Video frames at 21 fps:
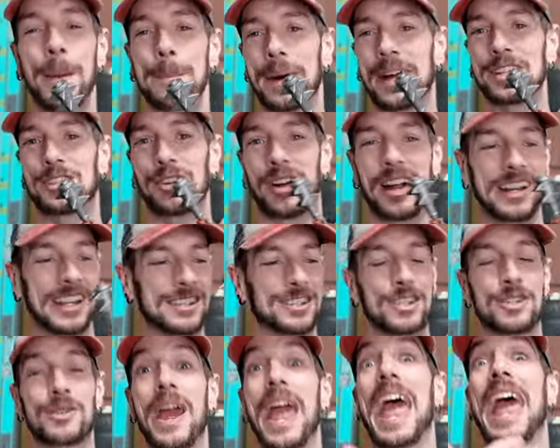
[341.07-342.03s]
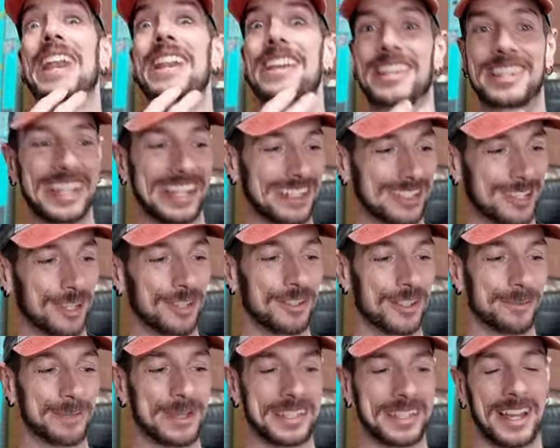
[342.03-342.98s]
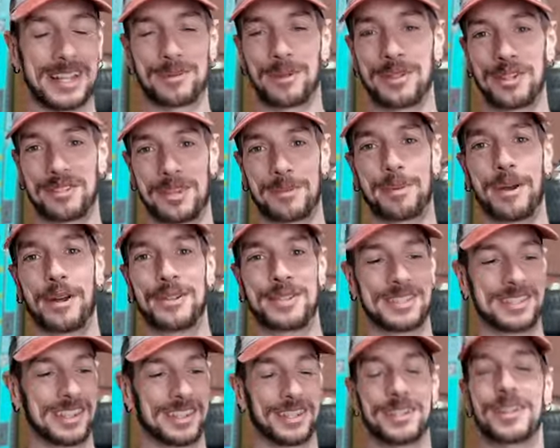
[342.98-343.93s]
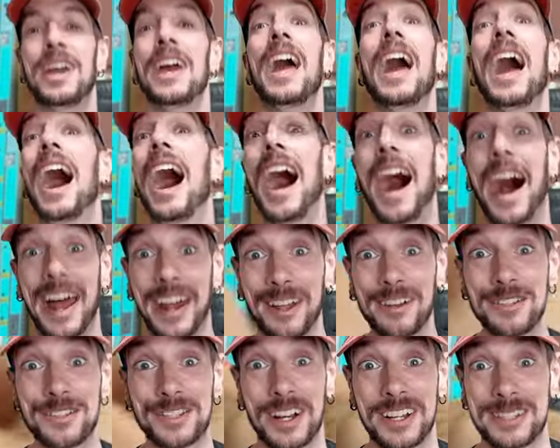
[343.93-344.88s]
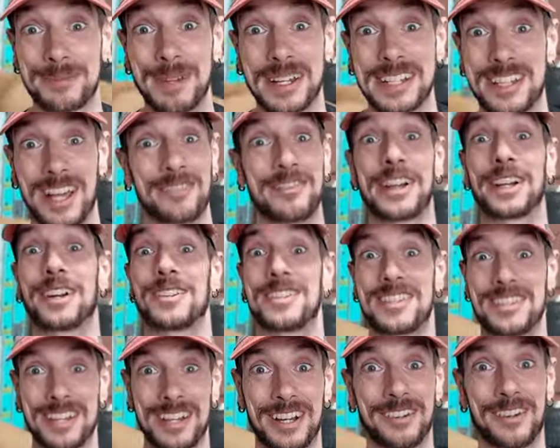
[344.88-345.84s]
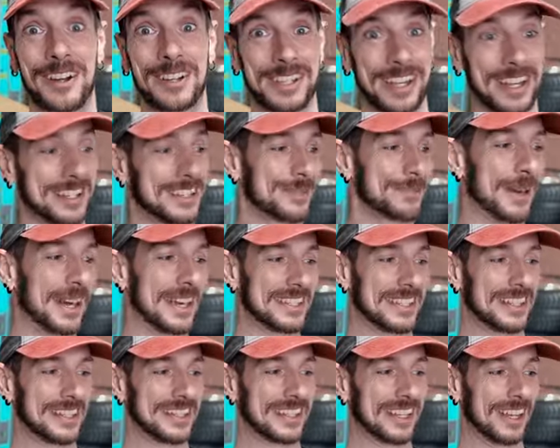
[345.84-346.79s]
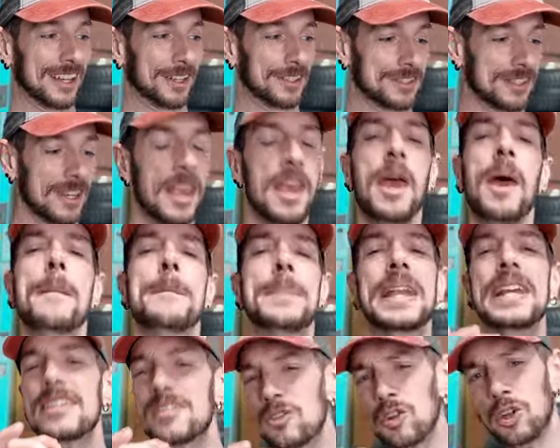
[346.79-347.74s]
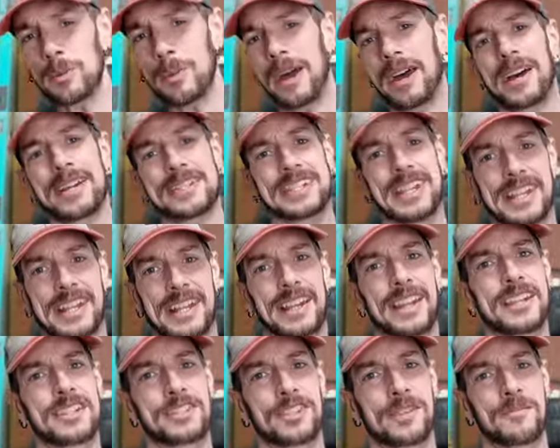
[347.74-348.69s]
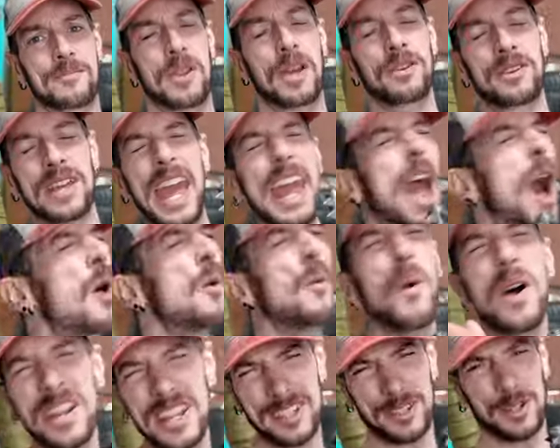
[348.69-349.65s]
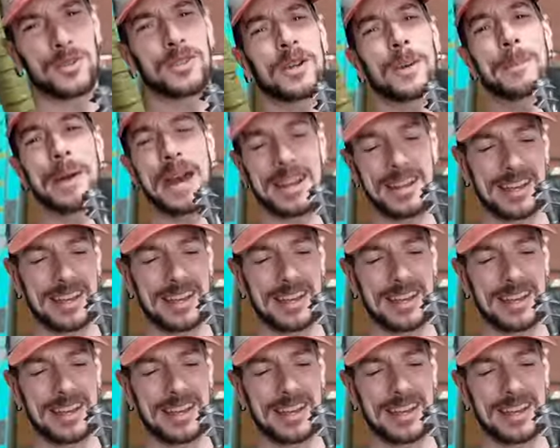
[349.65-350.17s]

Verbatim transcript: by trying to do anything to them besides what you're supposed to? I don't trust myself. I got zero customizing skills. But let's talk about articulation. Okay, I want to talk about